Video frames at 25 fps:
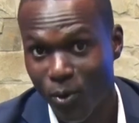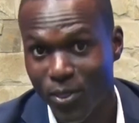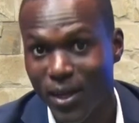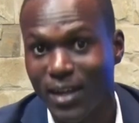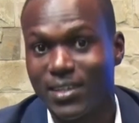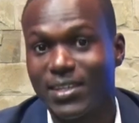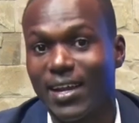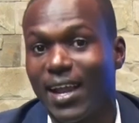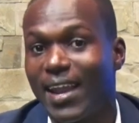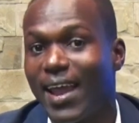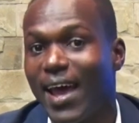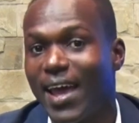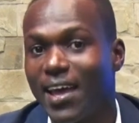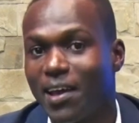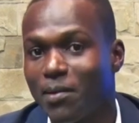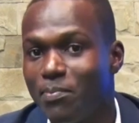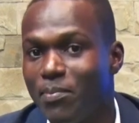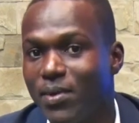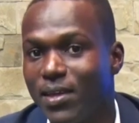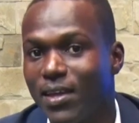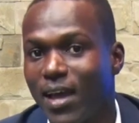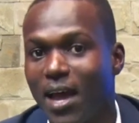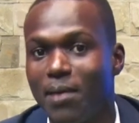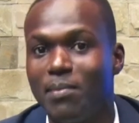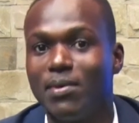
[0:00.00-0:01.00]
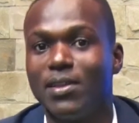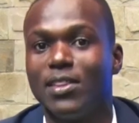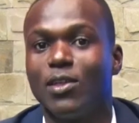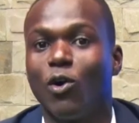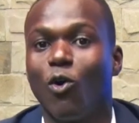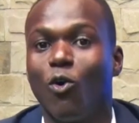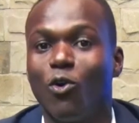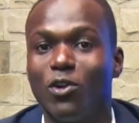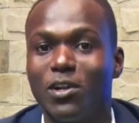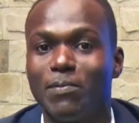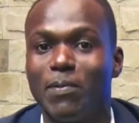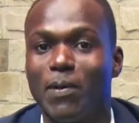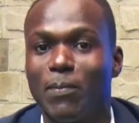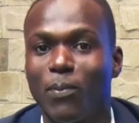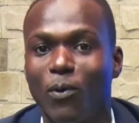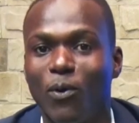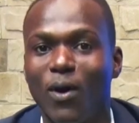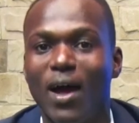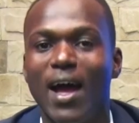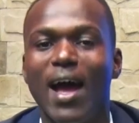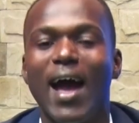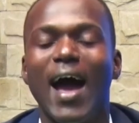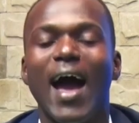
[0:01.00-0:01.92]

that are like me, I mean the old people,